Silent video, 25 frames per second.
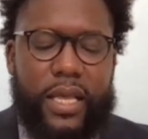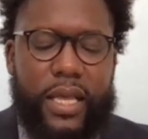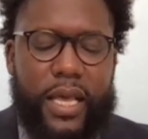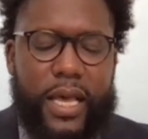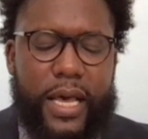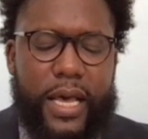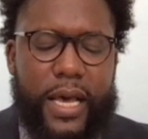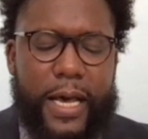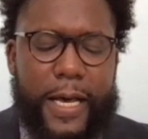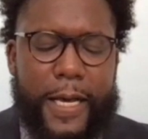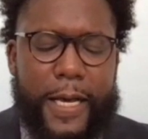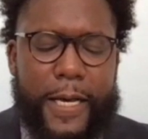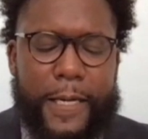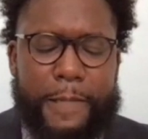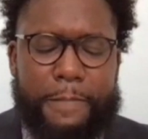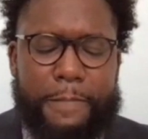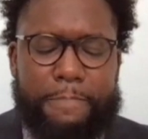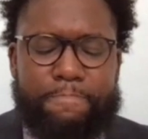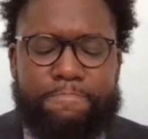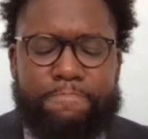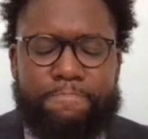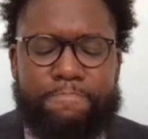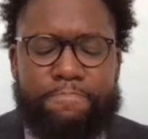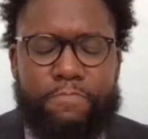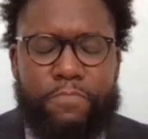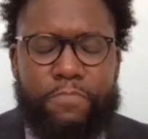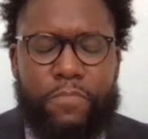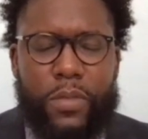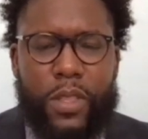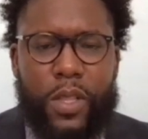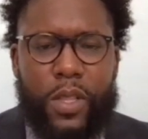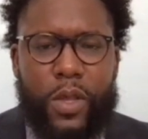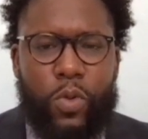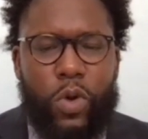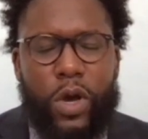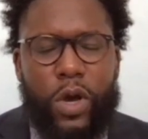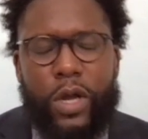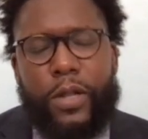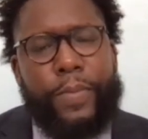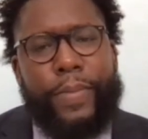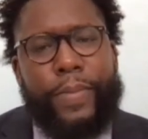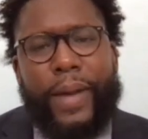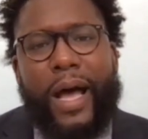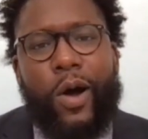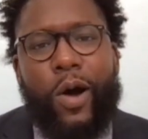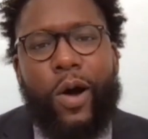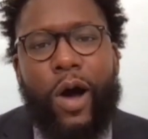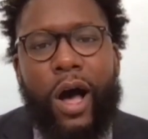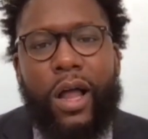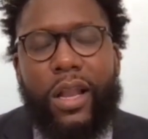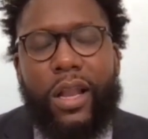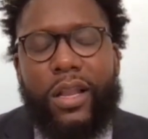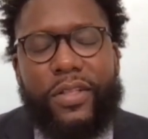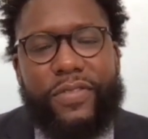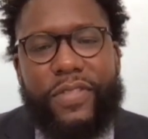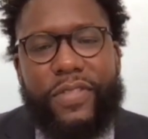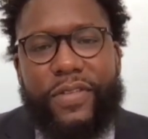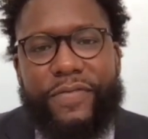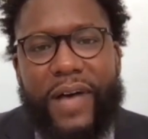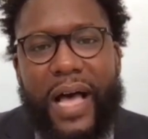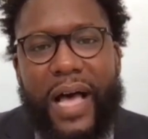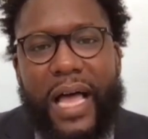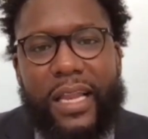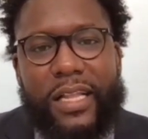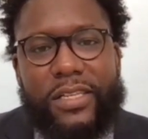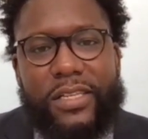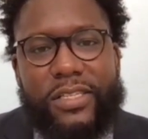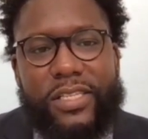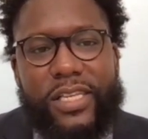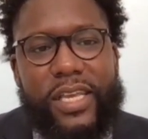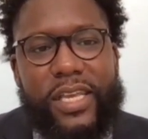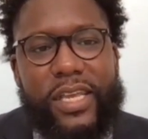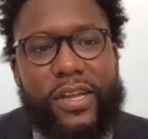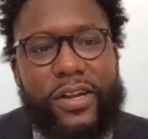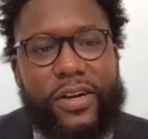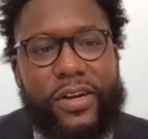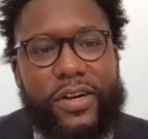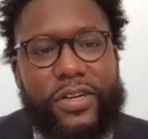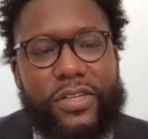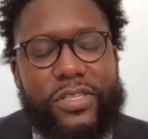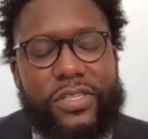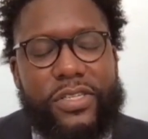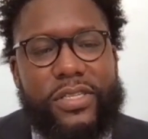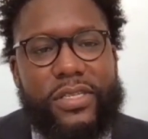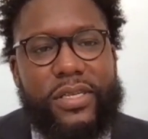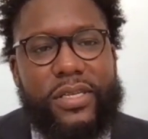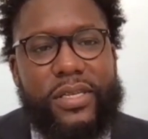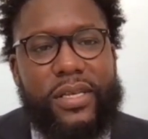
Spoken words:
What about all of the volunteers?